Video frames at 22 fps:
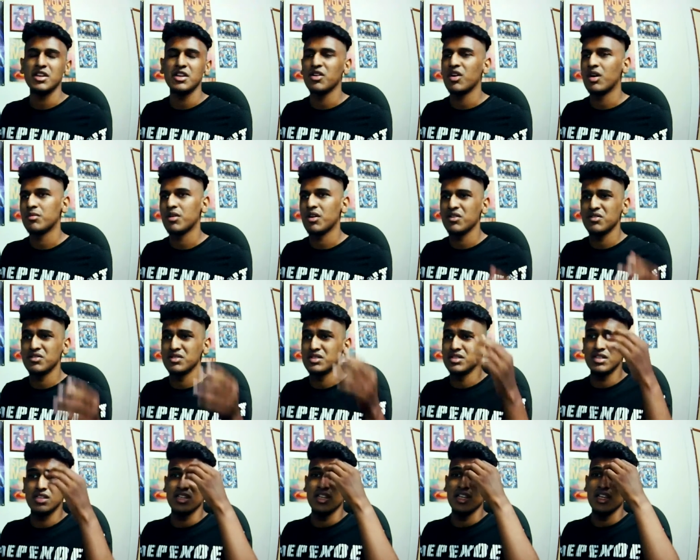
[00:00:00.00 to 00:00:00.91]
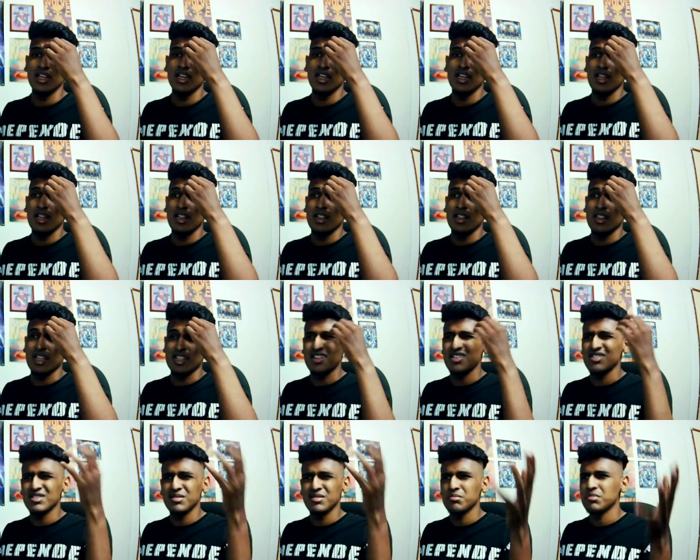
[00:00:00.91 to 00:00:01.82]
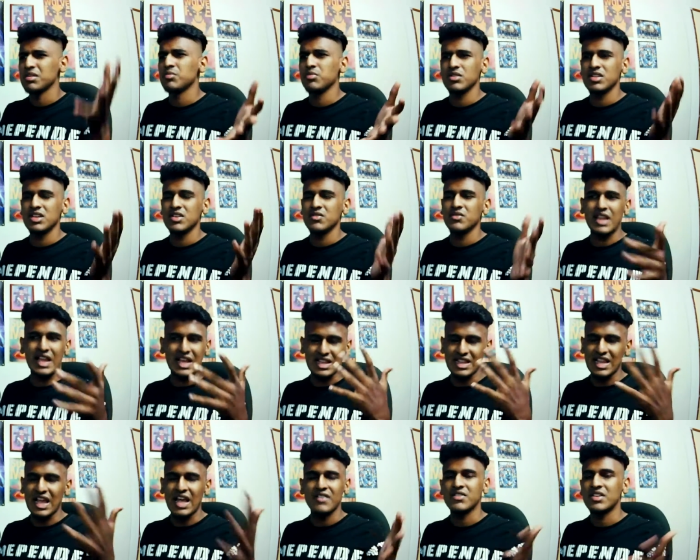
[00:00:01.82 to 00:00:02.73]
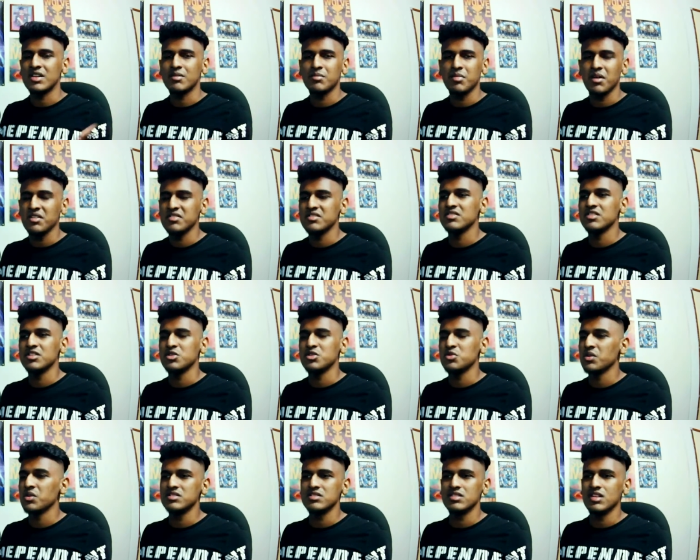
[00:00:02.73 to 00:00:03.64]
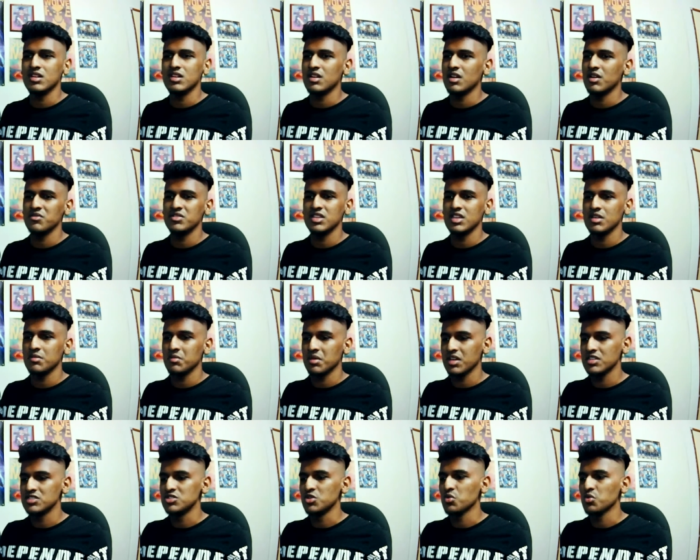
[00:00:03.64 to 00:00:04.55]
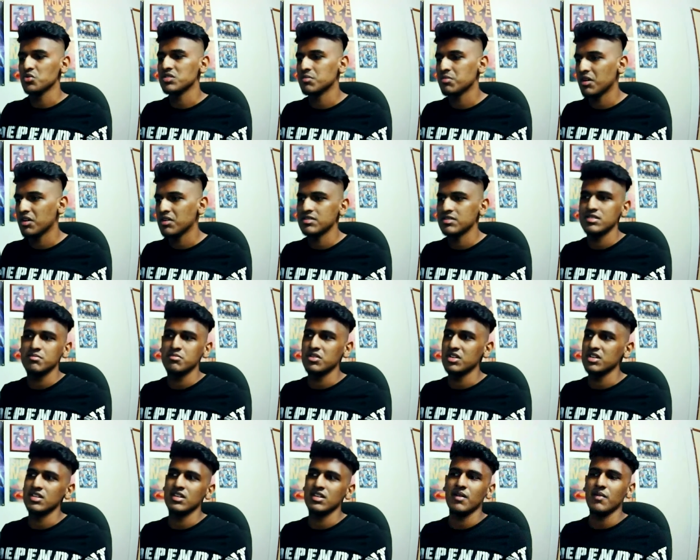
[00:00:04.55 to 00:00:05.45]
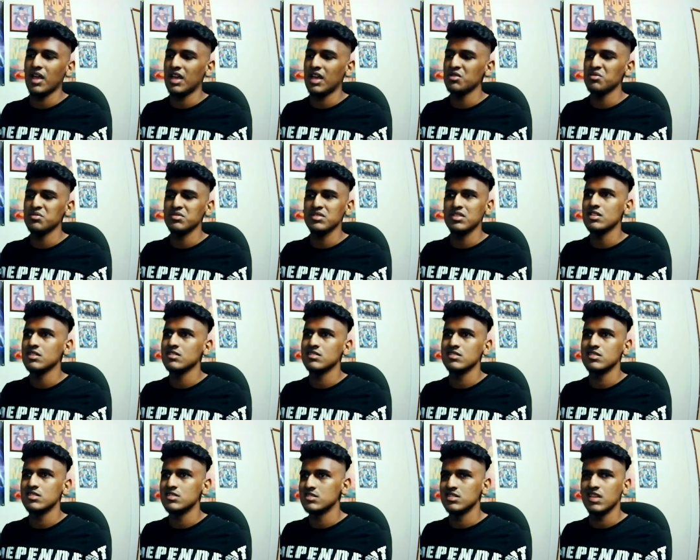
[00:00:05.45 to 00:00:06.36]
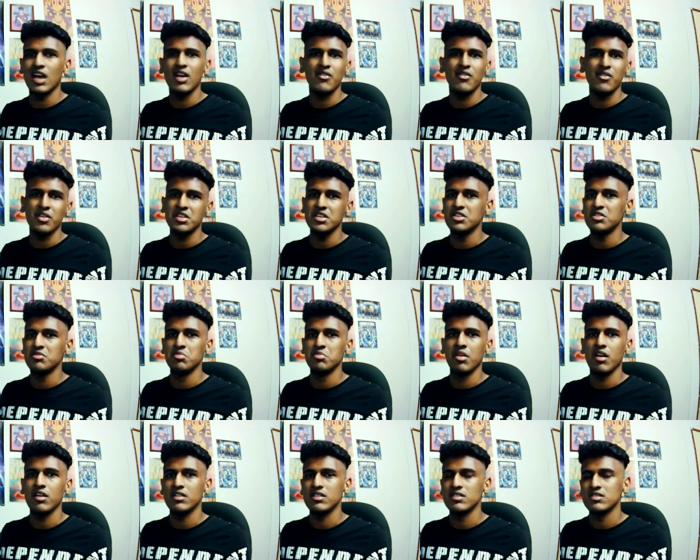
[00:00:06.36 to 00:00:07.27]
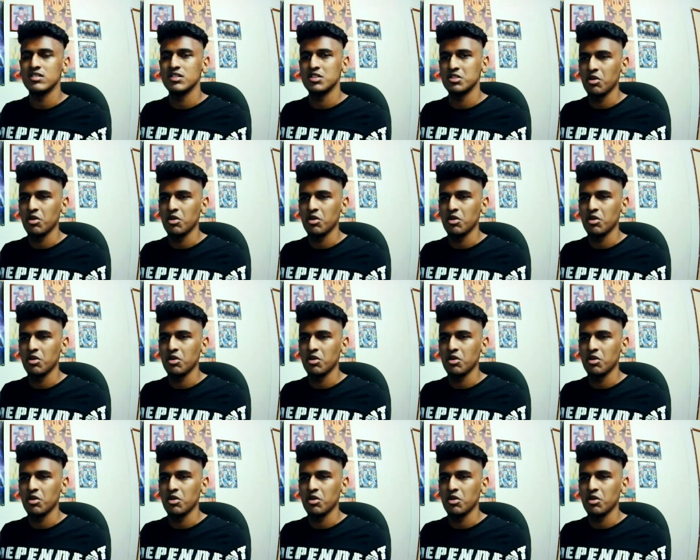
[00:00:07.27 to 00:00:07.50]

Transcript: You know, I'm not really like there's some people even like laughing about the situation and everything, making jokes about it, but I don't think it's that funny to be honest.